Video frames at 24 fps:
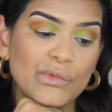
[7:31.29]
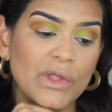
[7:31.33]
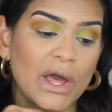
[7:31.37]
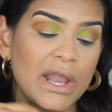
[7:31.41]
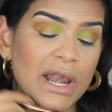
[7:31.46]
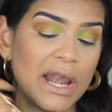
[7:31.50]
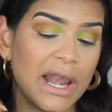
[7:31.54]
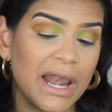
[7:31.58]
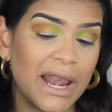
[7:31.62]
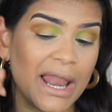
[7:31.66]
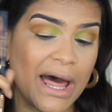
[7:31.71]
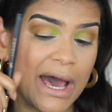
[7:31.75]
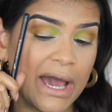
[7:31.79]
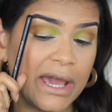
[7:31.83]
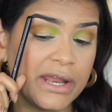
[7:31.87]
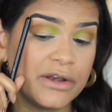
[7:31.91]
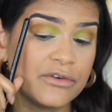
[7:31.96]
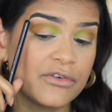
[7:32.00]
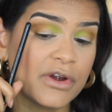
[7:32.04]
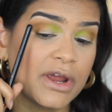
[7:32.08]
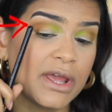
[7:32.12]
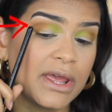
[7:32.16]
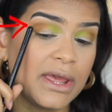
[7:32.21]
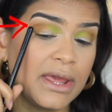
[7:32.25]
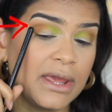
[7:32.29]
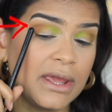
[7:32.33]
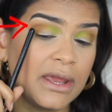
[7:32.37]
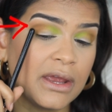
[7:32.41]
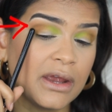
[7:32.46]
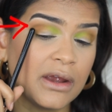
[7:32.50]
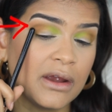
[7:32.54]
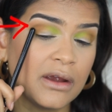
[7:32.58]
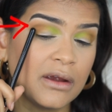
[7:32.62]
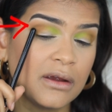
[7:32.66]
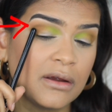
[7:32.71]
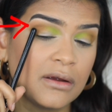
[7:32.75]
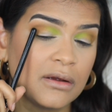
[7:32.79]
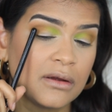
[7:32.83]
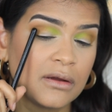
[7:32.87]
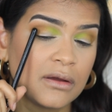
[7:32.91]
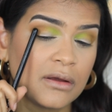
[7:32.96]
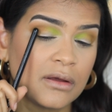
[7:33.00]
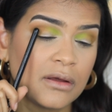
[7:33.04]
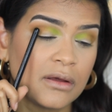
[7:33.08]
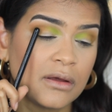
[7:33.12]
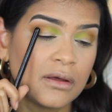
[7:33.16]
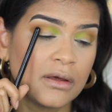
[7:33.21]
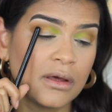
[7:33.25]
right here.
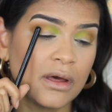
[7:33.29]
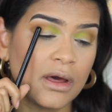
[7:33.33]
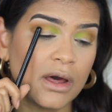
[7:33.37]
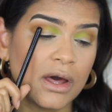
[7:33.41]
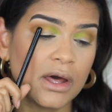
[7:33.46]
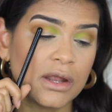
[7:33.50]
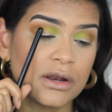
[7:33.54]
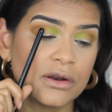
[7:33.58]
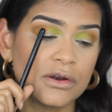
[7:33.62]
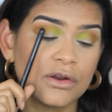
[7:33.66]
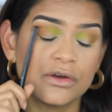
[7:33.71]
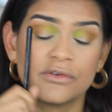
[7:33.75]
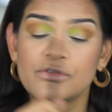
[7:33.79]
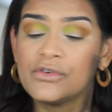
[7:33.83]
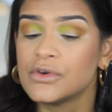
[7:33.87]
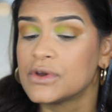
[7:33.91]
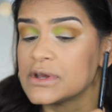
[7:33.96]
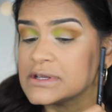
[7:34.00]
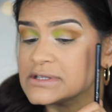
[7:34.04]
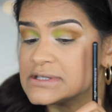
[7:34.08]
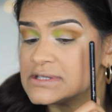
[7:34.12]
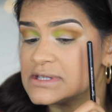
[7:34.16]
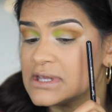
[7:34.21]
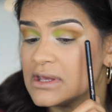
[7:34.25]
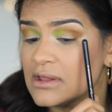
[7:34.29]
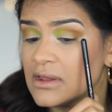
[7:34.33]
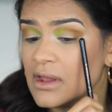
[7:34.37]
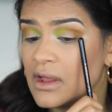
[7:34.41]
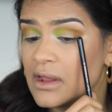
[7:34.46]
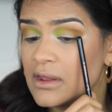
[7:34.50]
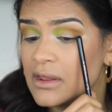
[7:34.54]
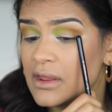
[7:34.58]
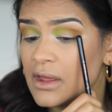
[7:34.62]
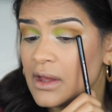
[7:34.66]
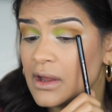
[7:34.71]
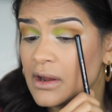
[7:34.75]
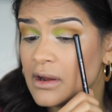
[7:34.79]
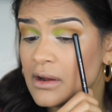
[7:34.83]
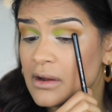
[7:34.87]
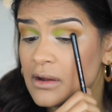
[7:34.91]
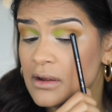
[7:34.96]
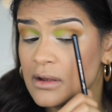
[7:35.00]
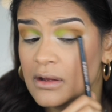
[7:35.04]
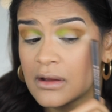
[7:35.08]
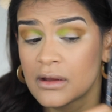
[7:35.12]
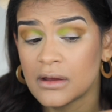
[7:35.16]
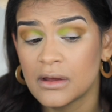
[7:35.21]
I don't know if you can see that there.